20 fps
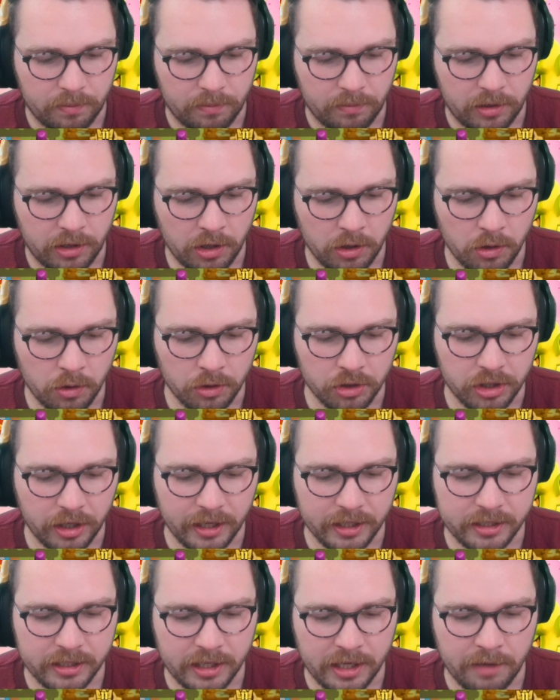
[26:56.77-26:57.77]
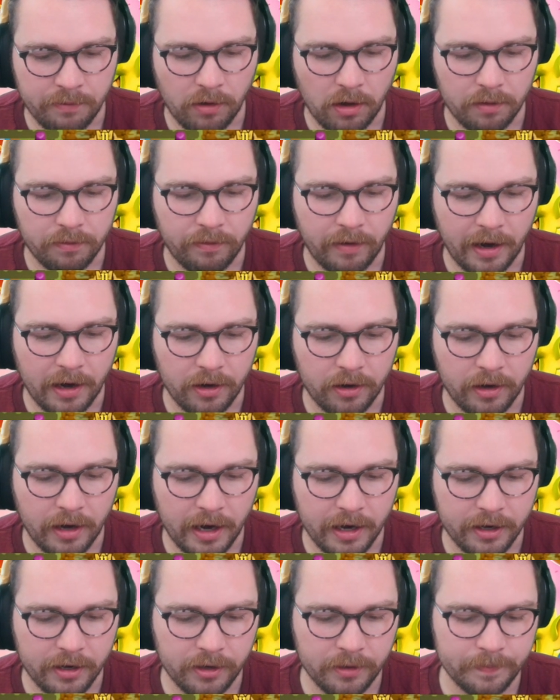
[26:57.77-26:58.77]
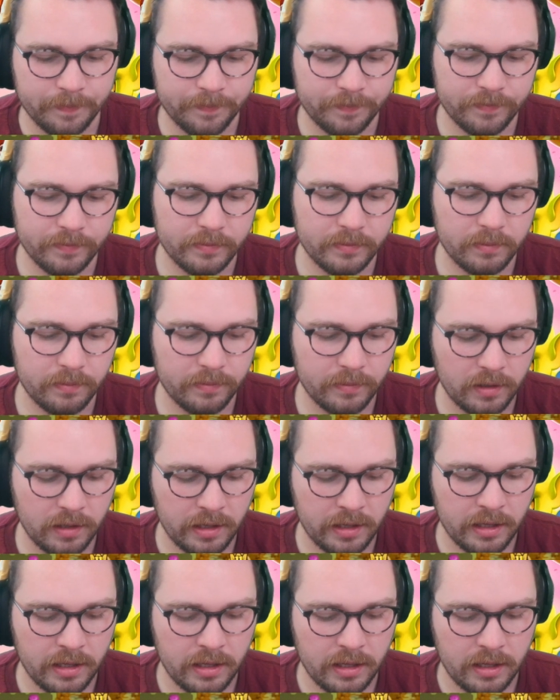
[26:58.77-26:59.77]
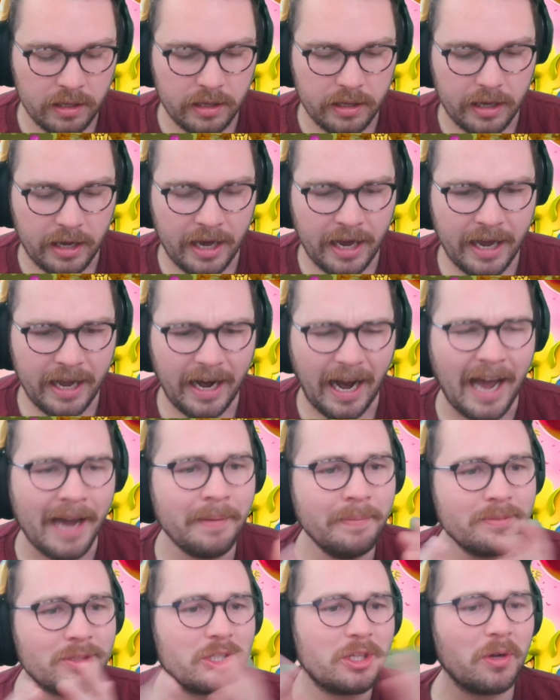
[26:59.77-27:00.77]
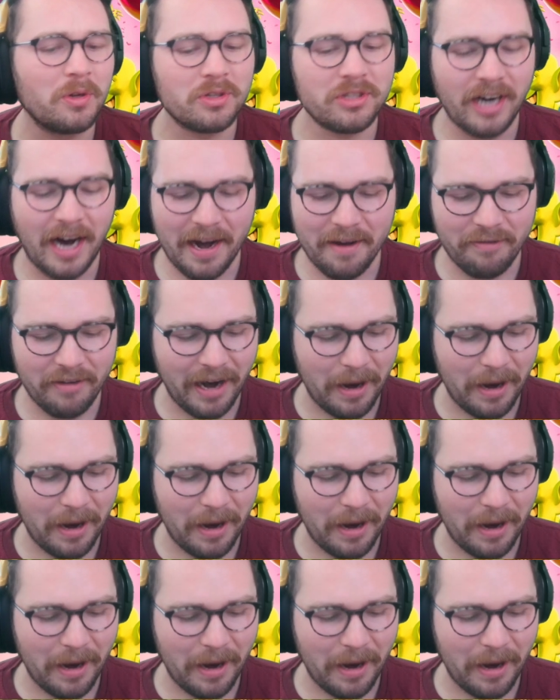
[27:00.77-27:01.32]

Huge against the Evolved Firecracker. And I'm still trying to figure